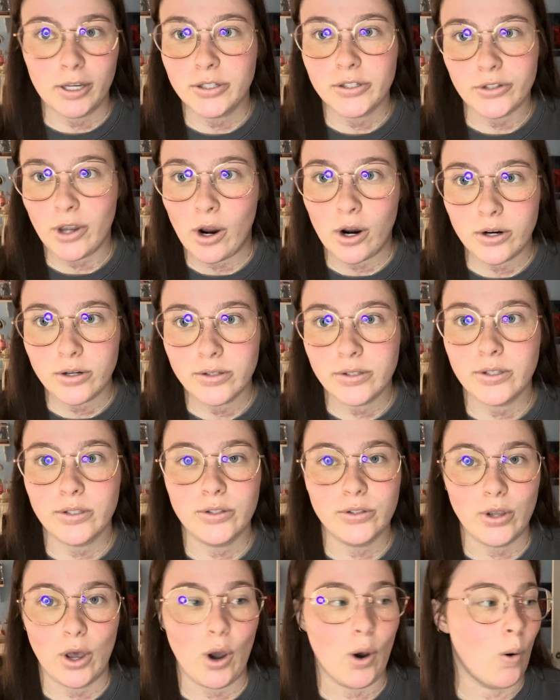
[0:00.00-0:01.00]
stars,
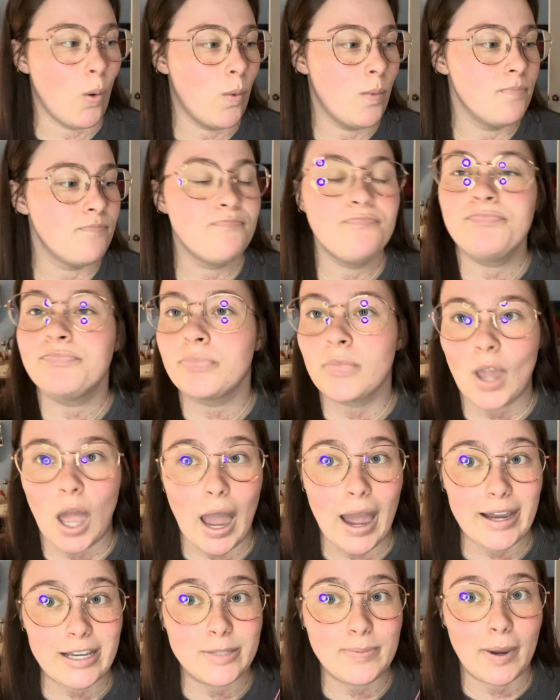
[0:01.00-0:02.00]
so
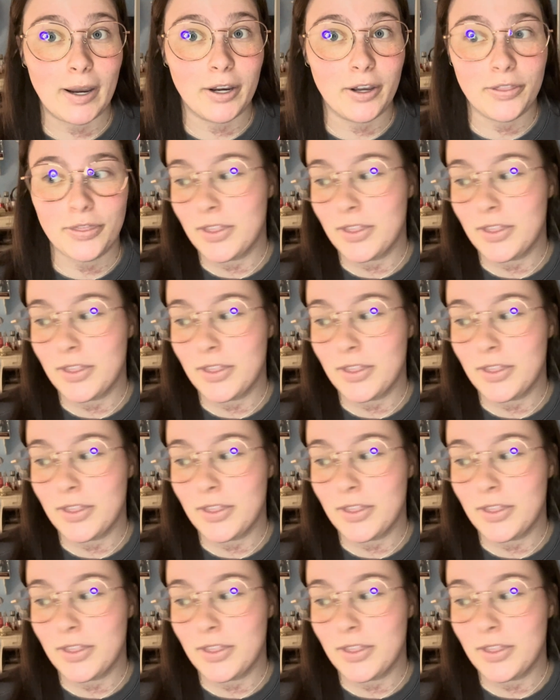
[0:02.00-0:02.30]
I expect good